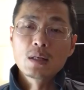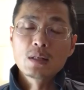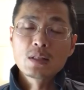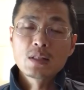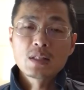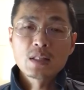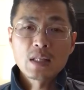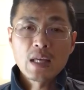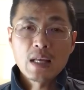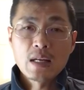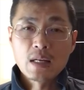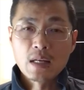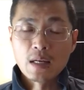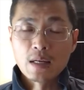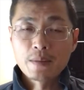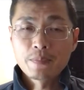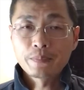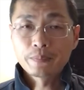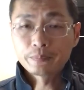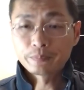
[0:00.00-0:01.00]

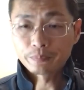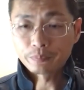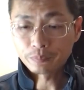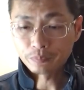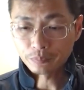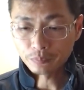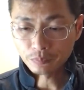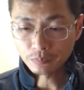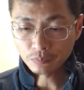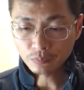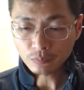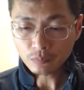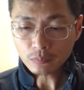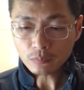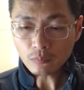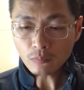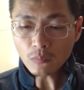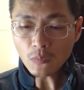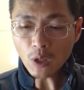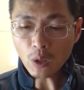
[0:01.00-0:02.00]
Skanda
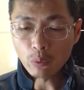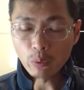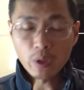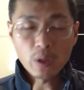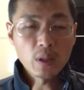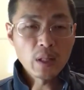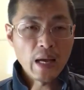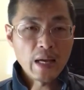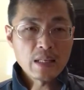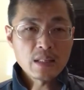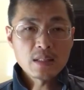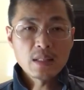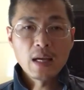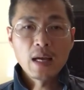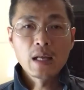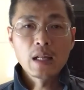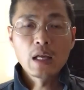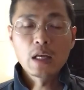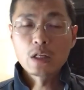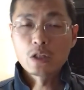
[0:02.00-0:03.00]
realized
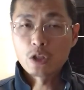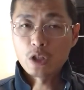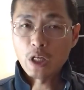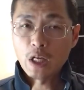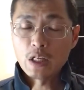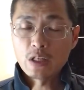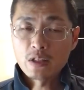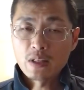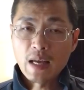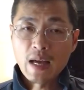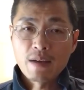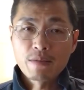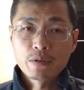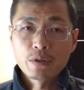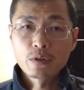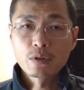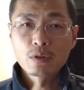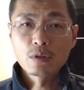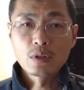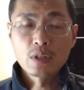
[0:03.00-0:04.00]
that and chased
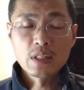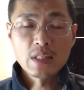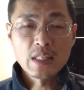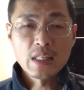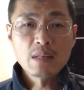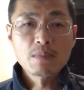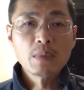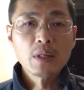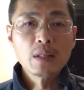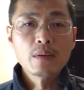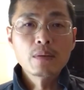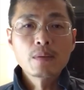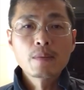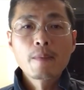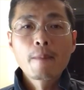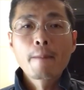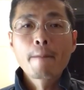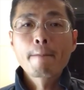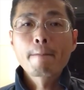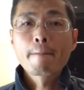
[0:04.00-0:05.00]
after the demon
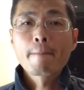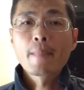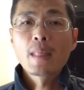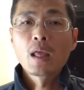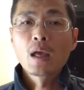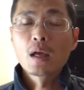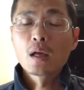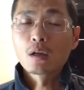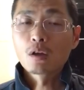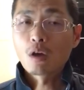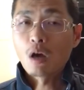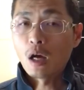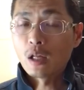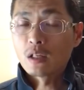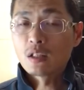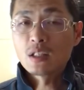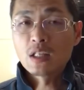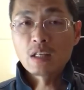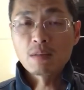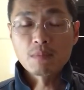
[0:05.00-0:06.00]
and
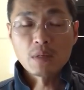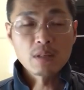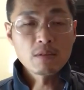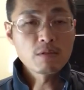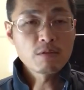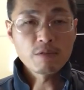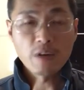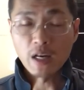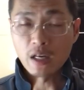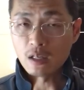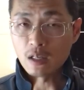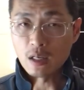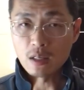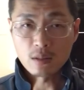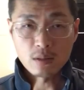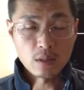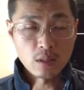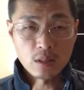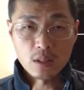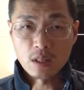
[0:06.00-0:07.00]
caught the demon, fight
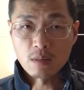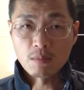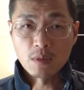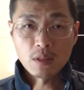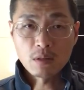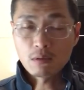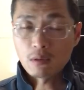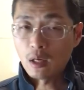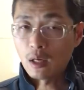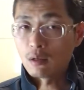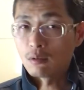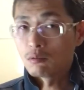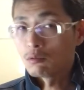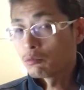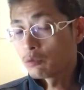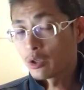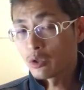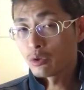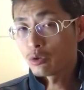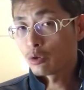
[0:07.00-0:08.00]
against the demon,
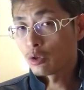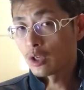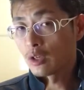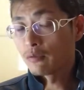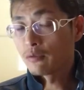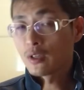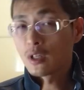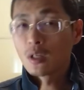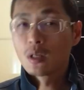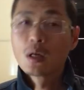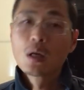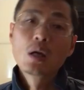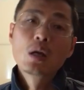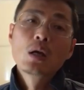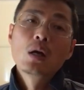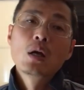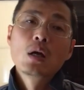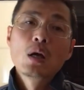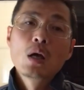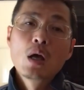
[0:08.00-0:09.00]
and retrieved
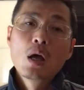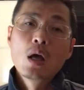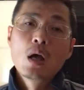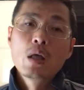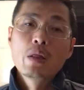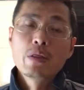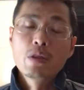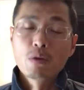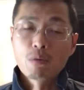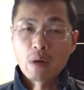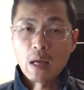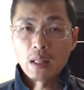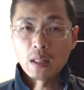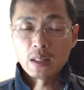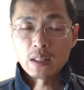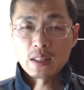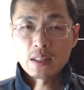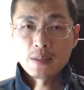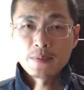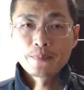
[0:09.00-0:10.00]
the
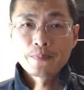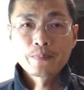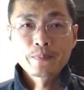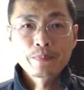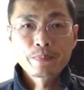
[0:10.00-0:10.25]
relics.